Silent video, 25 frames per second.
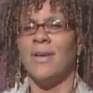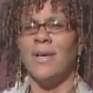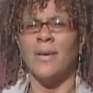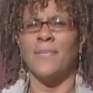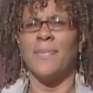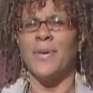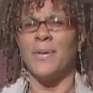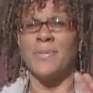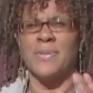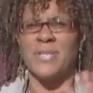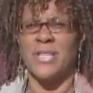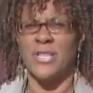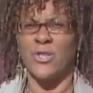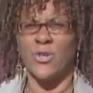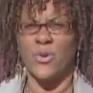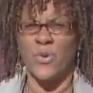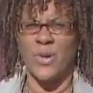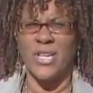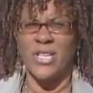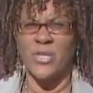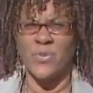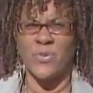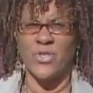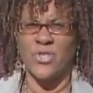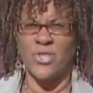And people say you're
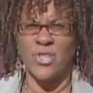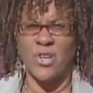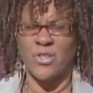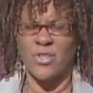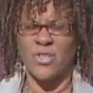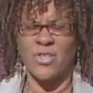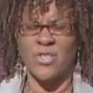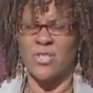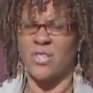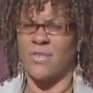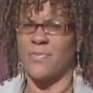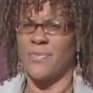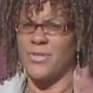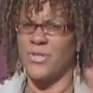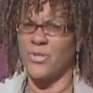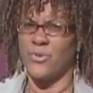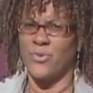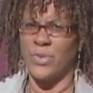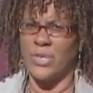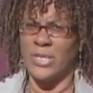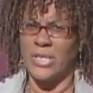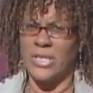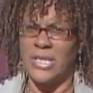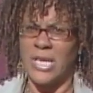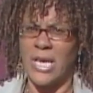crazy when you talk to yourself, but you're
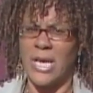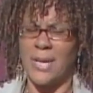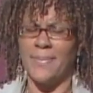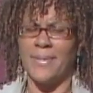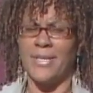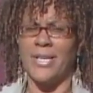really not